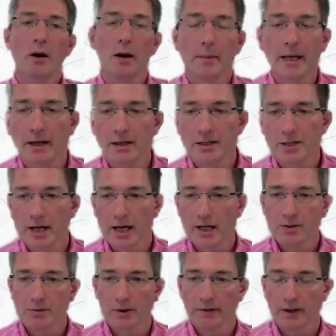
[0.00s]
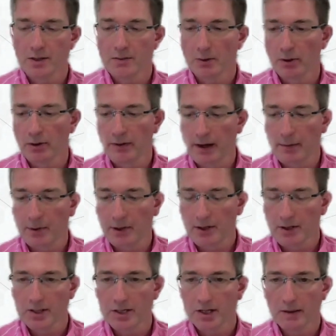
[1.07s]
I mean, it's worth exploring that because
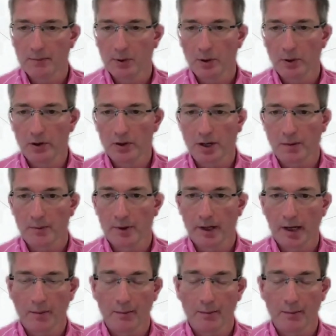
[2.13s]
it's an important topic.